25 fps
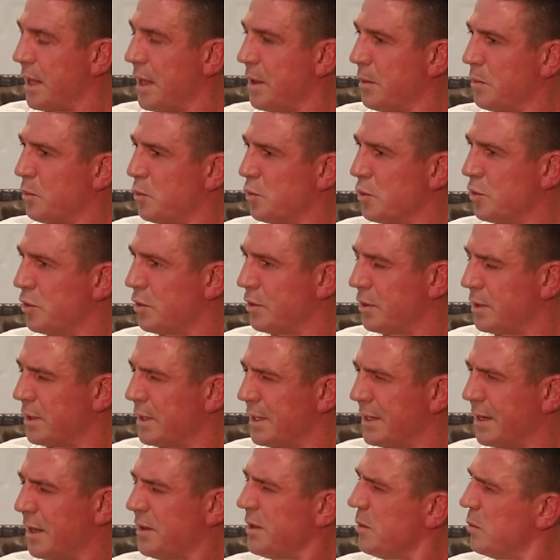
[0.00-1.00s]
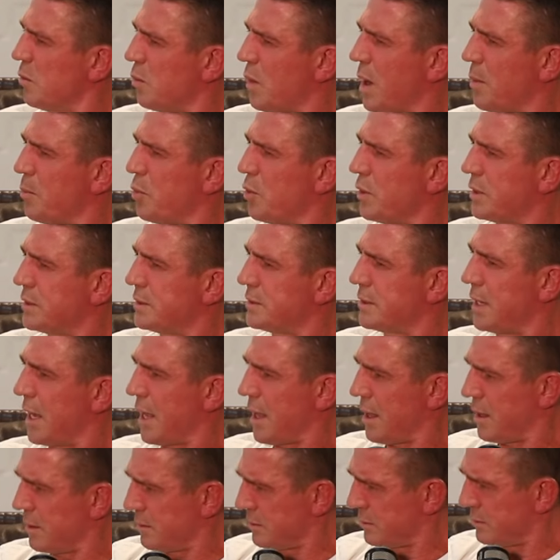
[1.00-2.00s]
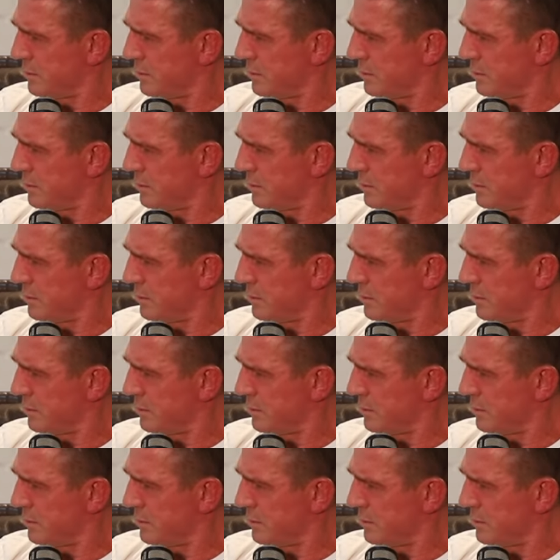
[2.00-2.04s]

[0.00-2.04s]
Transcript: and we're 1 point down.